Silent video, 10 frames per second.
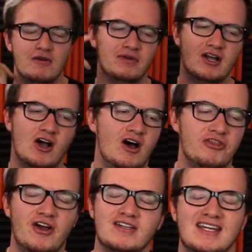what I'm gonna call it
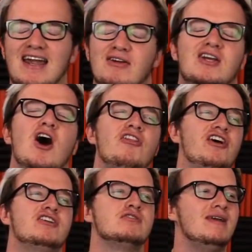Thoughts. I can't really call it
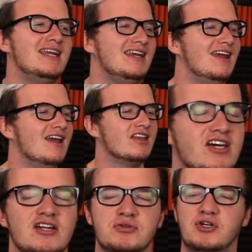Thoughts with Mini.
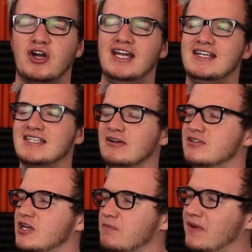Thoughts with Craig sounds
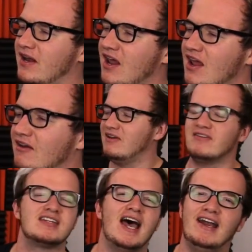stupid. If you
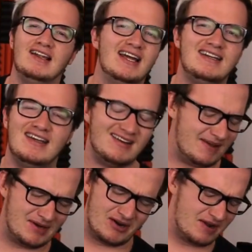have a title idea,
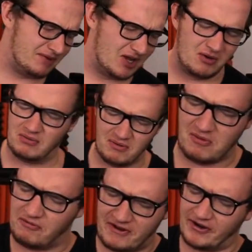let me know down below.
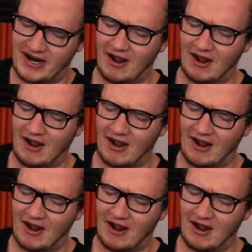We'll figure it